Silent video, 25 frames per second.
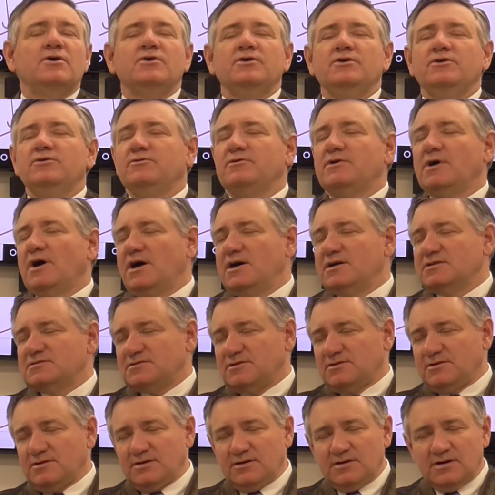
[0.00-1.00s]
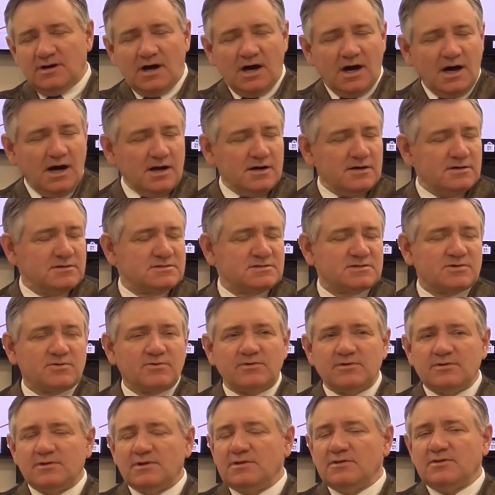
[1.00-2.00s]
You guys are not
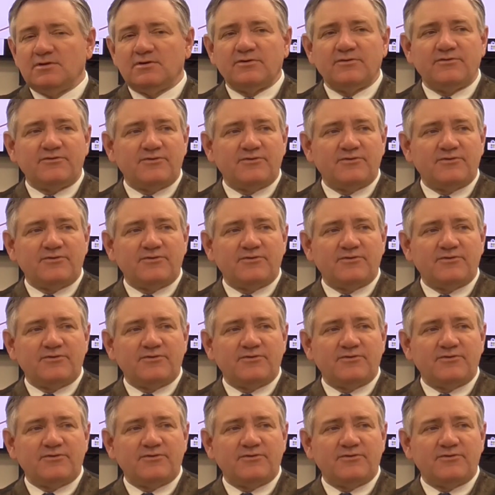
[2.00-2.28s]
squirrely little